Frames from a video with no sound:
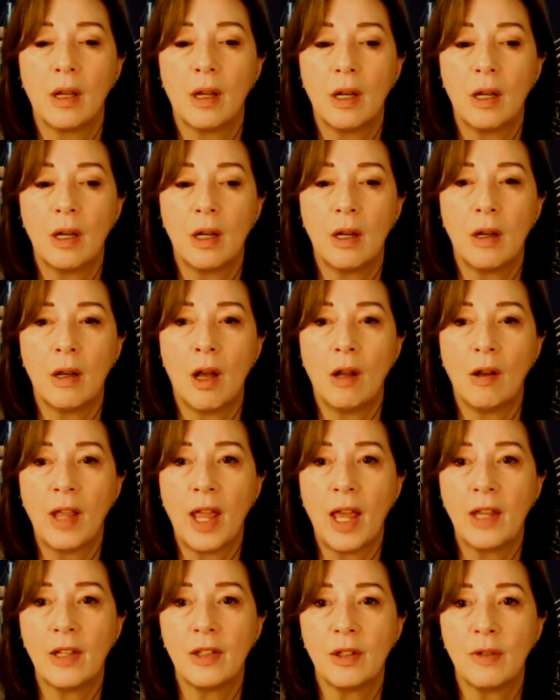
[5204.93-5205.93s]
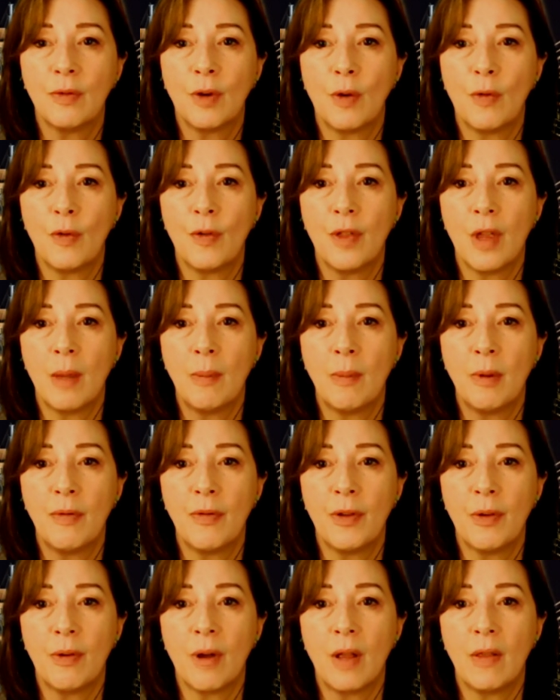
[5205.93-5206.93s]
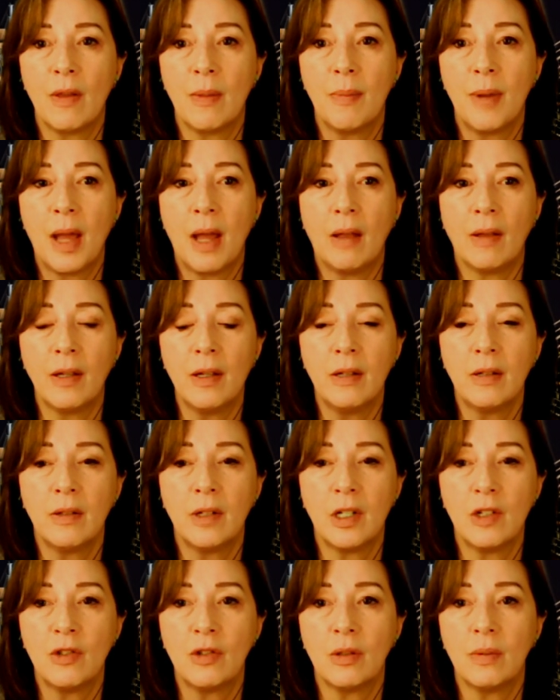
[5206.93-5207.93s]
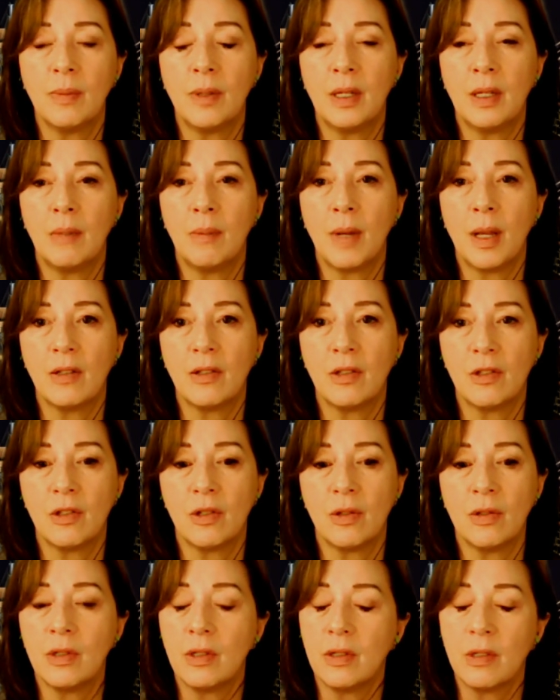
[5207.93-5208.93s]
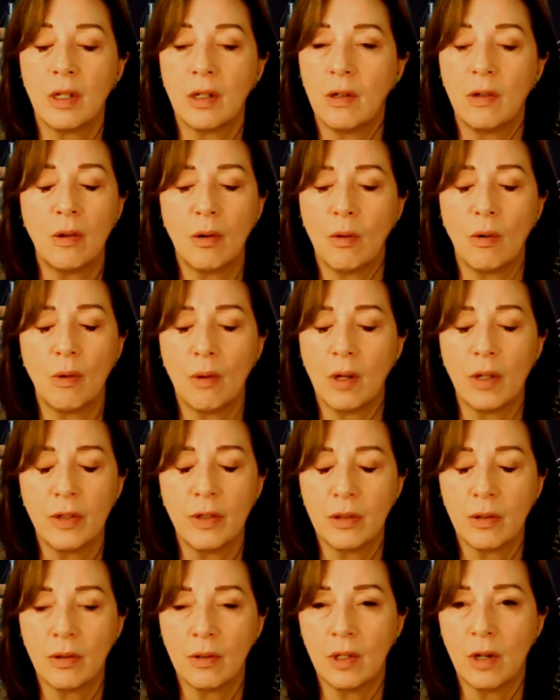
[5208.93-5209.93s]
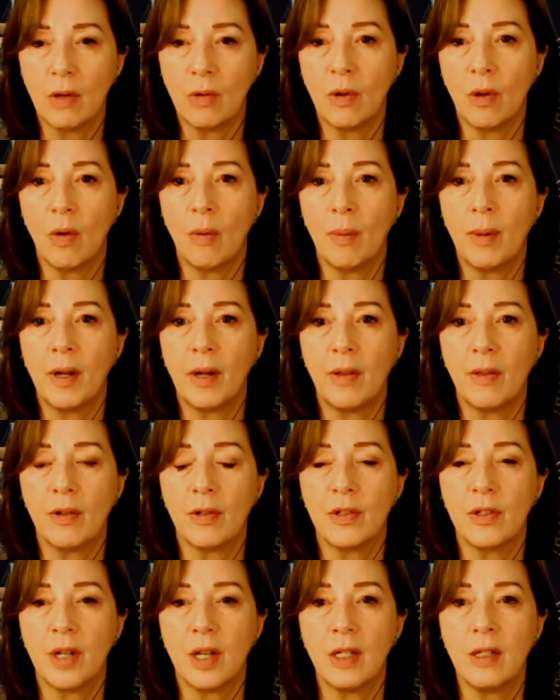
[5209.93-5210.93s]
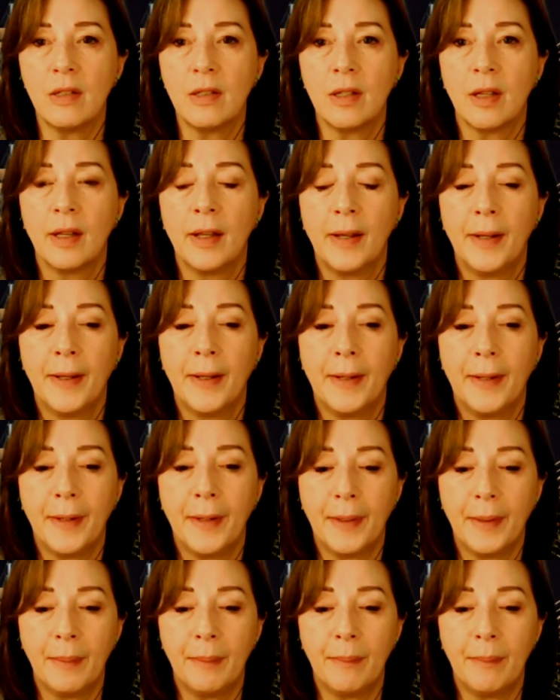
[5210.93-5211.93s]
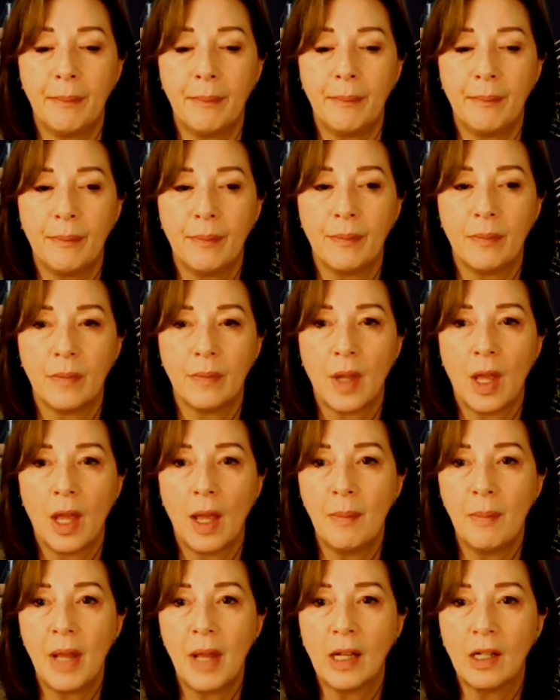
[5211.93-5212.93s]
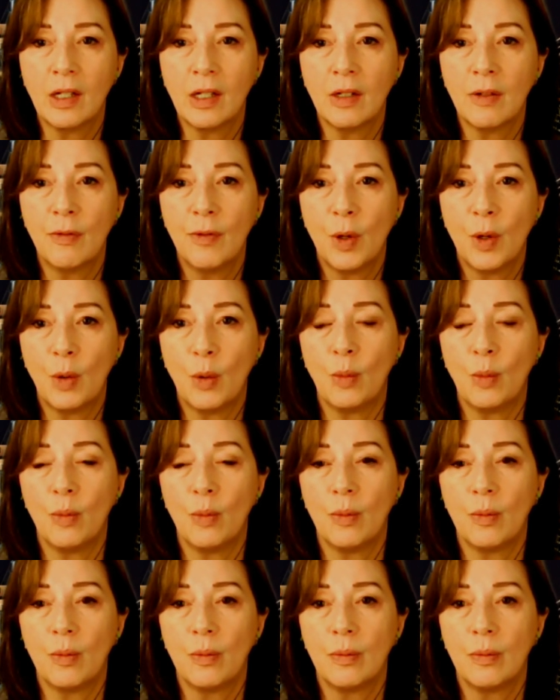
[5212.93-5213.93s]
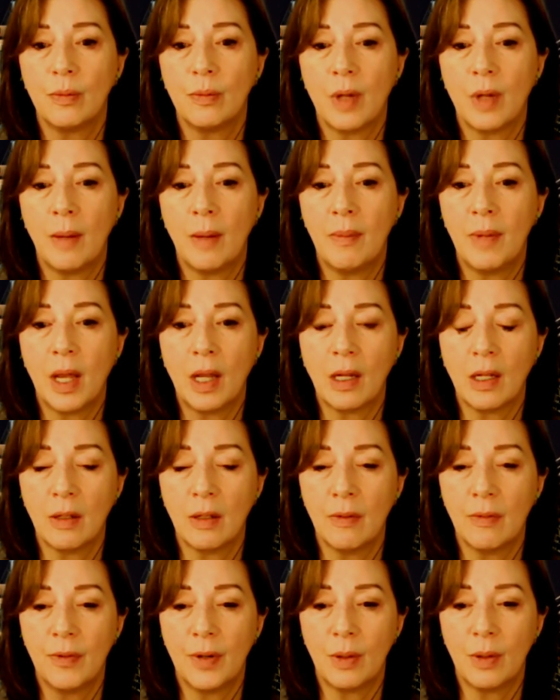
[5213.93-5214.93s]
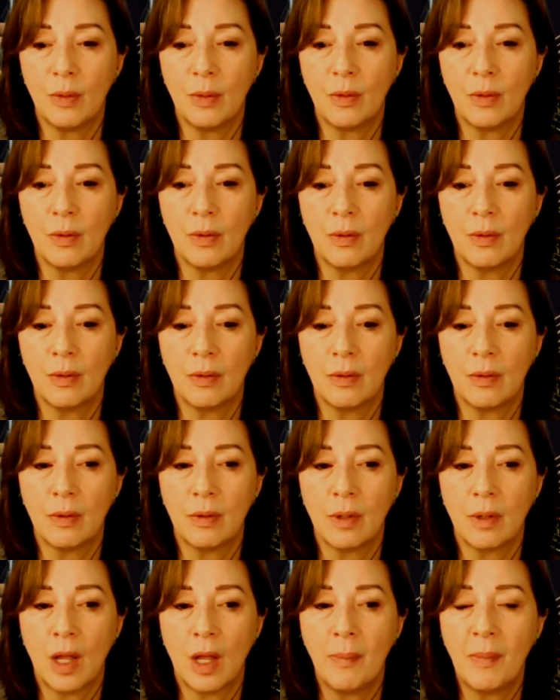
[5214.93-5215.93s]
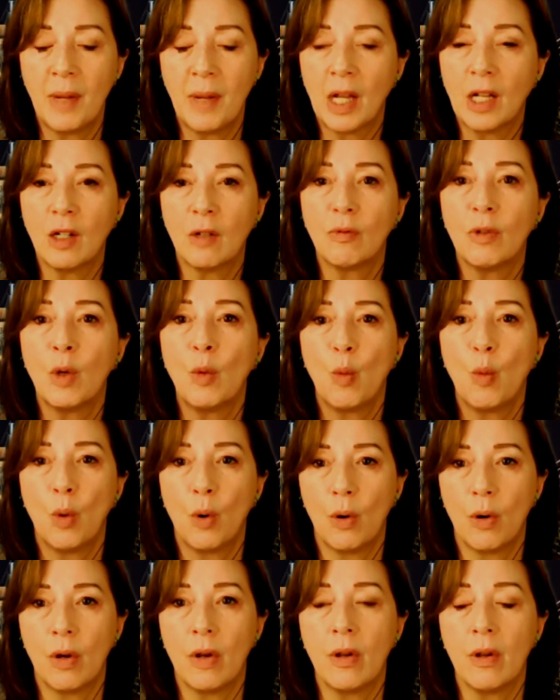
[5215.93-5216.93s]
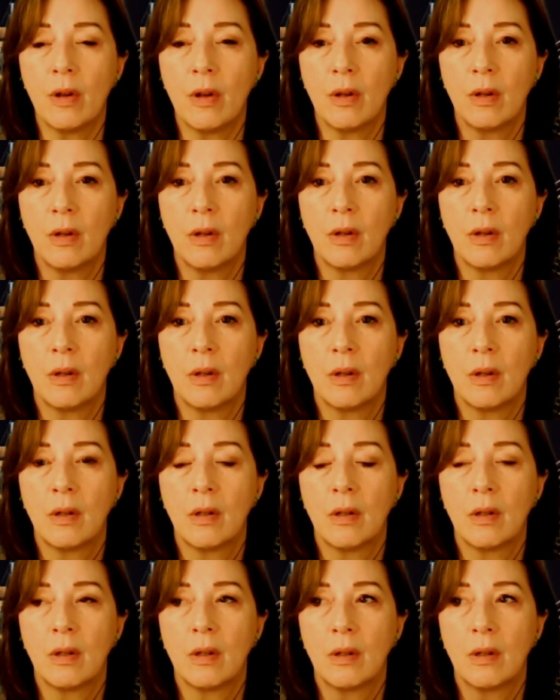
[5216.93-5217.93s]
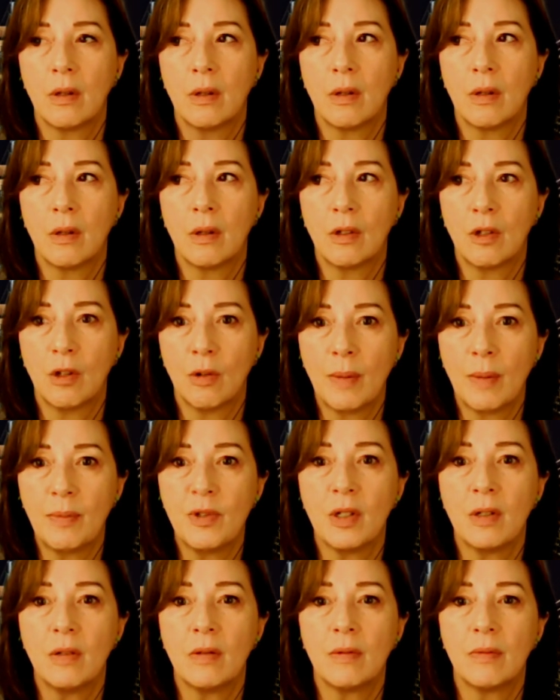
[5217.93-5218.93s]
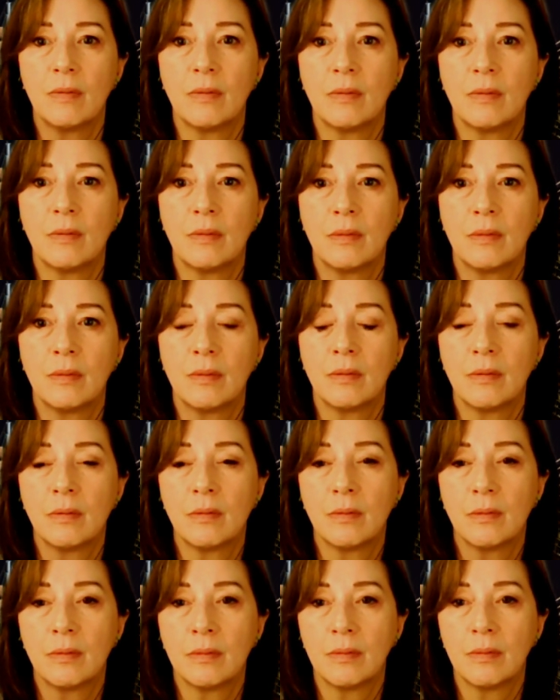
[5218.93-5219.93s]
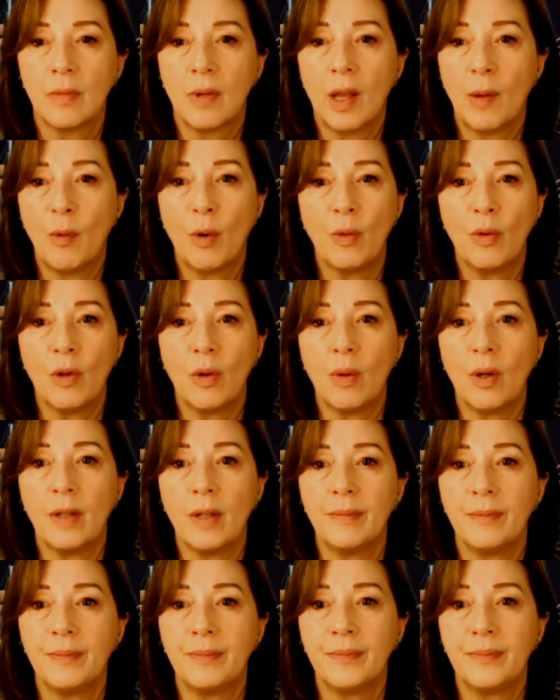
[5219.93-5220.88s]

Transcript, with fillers: Uh, I'll cast a vote for them if they're on the ballot, and they should be in Massachusetts. I don't know. I certainly don't know about other states. Um, I'm not going to vote. I'm not going to vote. I'm not going to reward corruption. I won't do it.